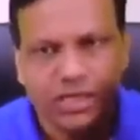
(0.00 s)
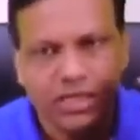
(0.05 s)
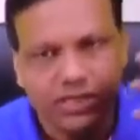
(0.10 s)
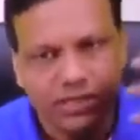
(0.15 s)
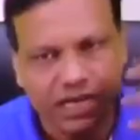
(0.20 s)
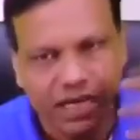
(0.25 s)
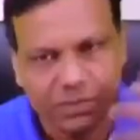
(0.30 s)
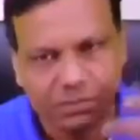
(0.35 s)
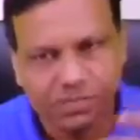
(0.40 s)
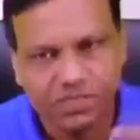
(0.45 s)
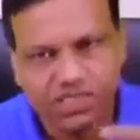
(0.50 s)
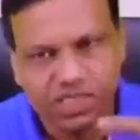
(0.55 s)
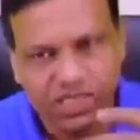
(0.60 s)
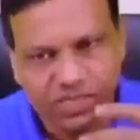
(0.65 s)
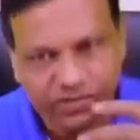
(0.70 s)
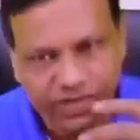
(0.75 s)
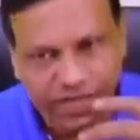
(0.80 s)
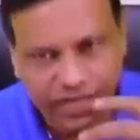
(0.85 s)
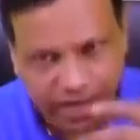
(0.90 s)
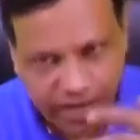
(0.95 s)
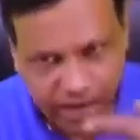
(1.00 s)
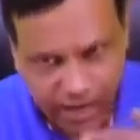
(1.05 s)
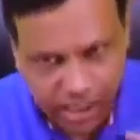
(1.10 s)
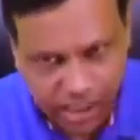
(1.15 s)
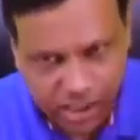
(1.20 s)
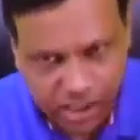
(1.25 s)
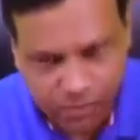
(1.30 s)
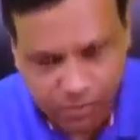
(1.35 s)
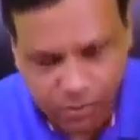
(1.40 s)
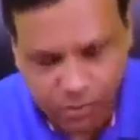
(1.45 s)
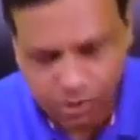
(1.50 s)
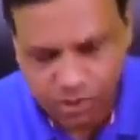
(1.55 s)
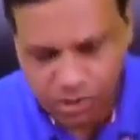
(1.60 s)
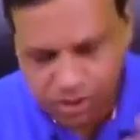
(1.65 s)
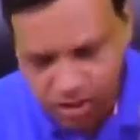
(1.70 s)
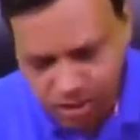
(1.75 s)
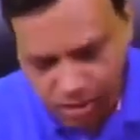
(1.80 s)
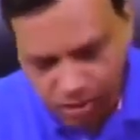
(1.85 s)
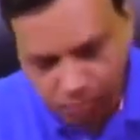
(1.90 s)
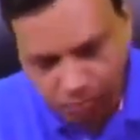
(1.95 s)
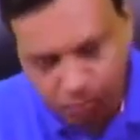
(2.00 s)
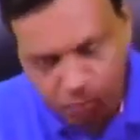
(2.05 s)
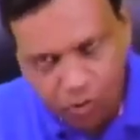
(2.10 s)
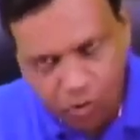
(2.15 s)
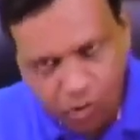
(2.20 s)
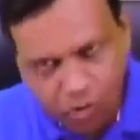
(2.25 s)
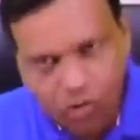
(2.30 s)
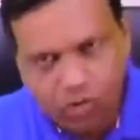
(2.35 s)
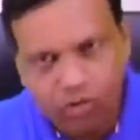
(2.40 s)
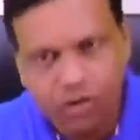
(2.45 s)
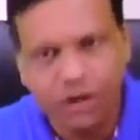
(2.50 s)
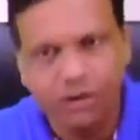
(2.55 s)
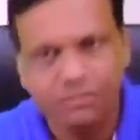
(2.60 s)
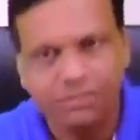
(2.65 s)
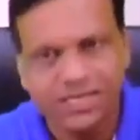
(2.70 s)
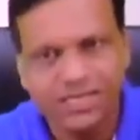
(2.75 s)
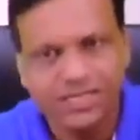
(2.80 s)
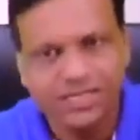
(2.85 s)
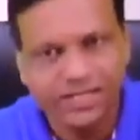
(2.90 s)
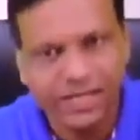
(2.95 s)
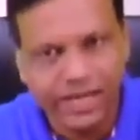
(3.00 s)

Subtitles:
that means it will transport the monoamines